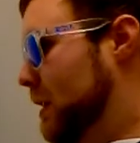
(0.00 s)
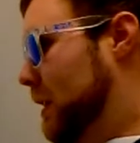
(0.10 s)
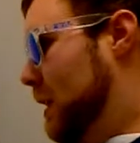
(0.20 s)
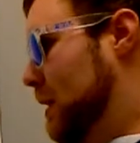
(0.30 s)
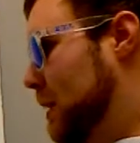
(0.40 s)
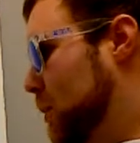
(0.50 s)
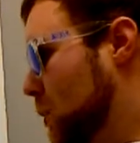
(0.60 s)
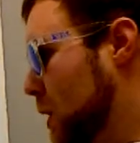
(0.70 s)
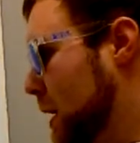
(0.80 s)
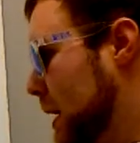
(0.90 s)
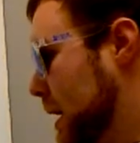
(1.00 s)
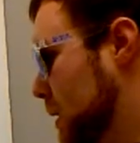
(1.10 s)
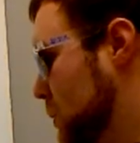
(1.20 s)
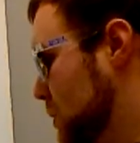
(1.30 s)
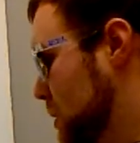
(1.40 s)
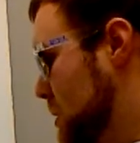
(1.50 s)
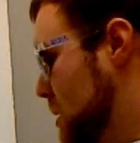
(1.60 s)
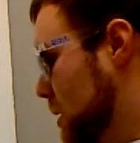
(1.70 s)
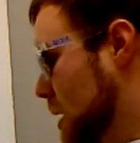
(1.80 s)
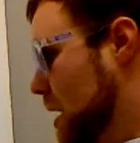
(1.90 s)
And then what angle does the
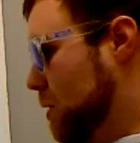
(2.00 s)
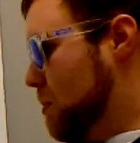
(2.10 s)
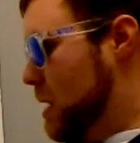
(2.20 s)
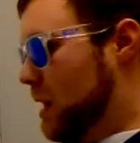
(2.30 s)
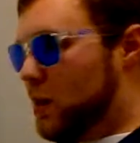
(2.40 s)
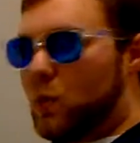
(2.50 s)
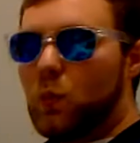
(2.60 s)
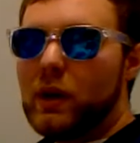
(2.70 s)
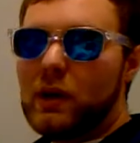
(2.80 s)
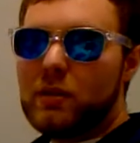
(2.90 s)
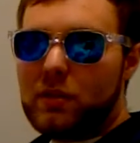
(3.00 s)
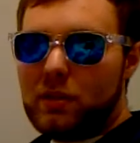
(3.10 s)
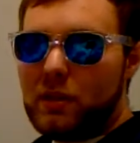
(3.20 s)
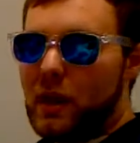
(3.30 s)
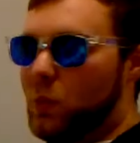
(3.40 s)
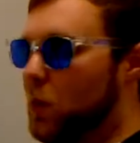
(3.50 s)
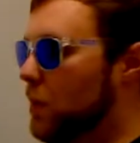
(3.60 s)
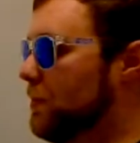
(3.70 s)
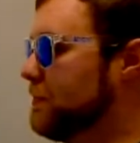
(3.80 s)
ladder make with that wall?